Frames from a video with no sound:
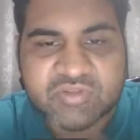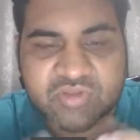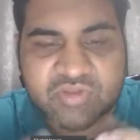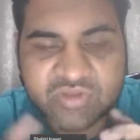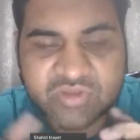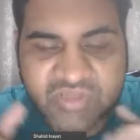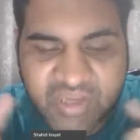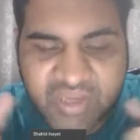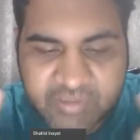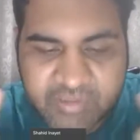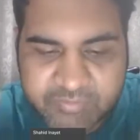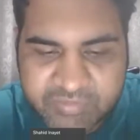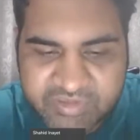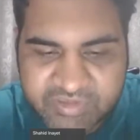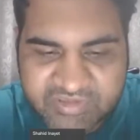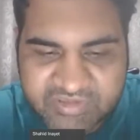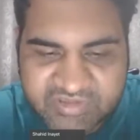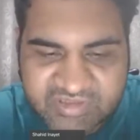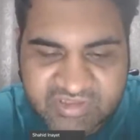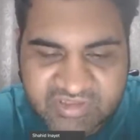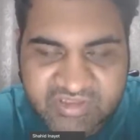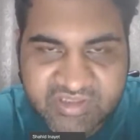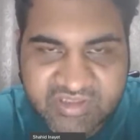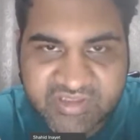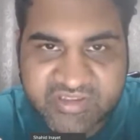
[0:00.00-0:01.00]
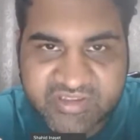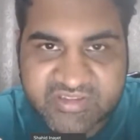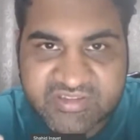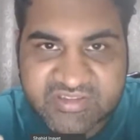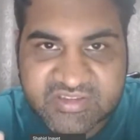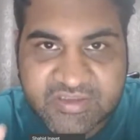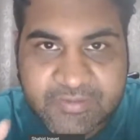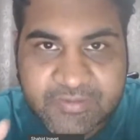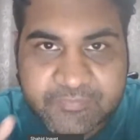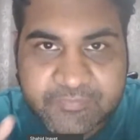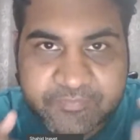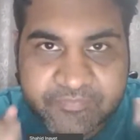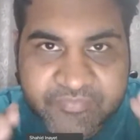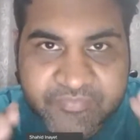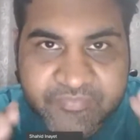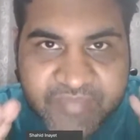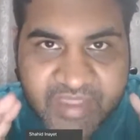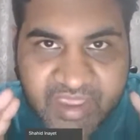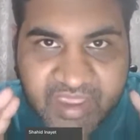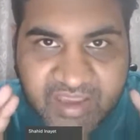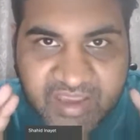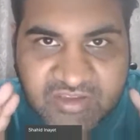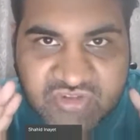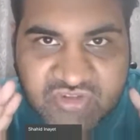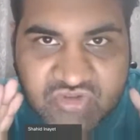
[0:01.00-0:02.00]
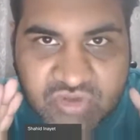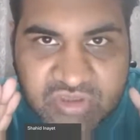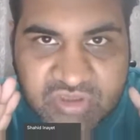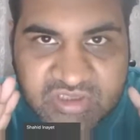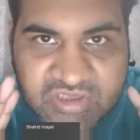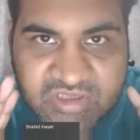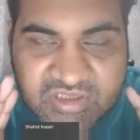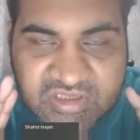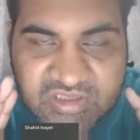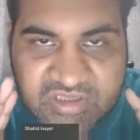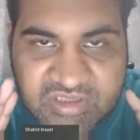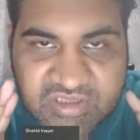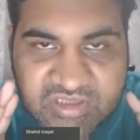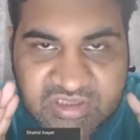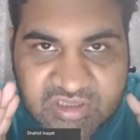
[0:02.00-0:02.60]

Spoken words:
So that person is actually